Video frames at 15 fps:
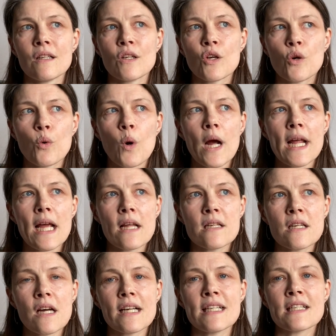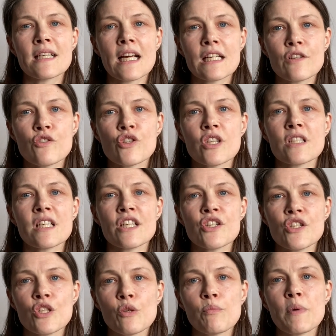quite a nice kind of
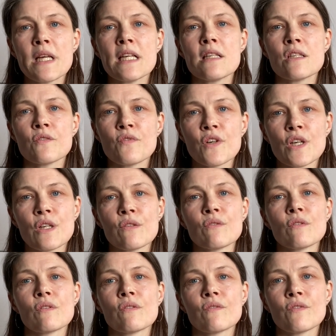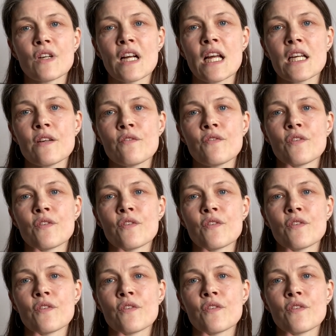transitional piece for kind of